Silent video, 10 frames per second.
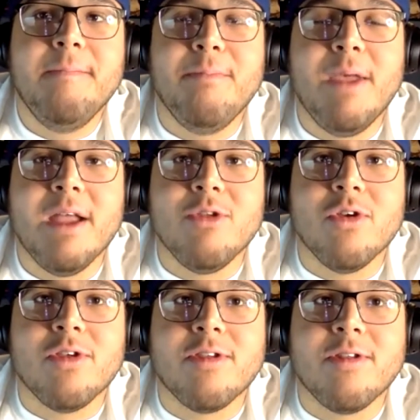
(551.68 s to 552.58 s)
man,
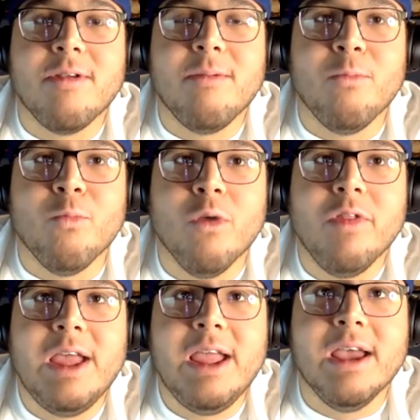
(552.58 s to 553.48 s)
just
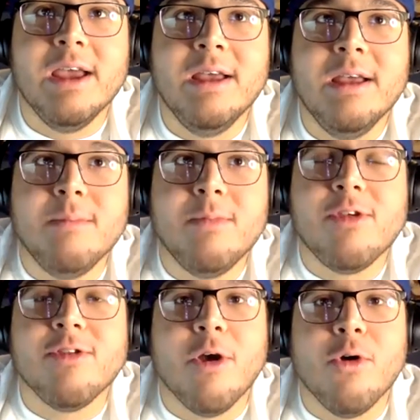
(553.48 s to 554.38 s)
really
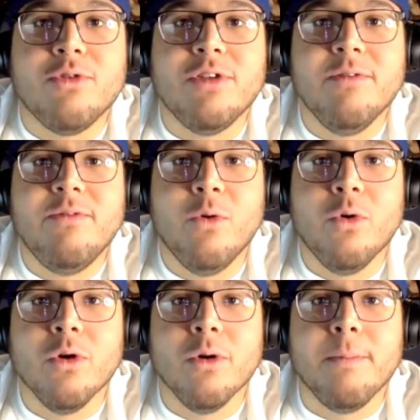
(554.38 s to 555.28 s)
stoked
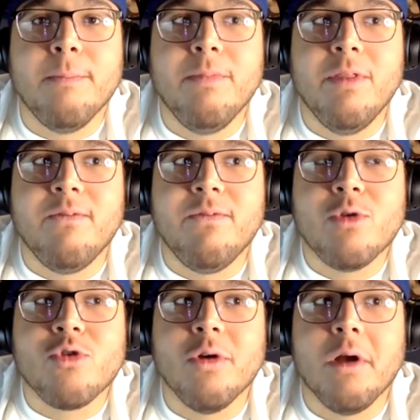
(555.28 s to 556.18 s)
for the
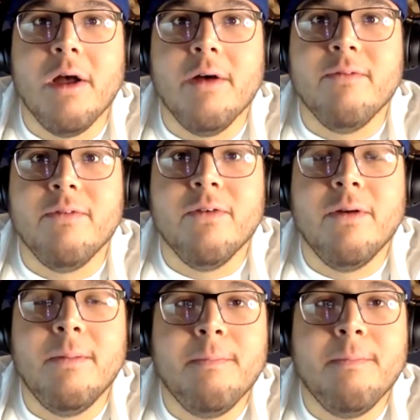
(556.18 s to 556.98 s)
future of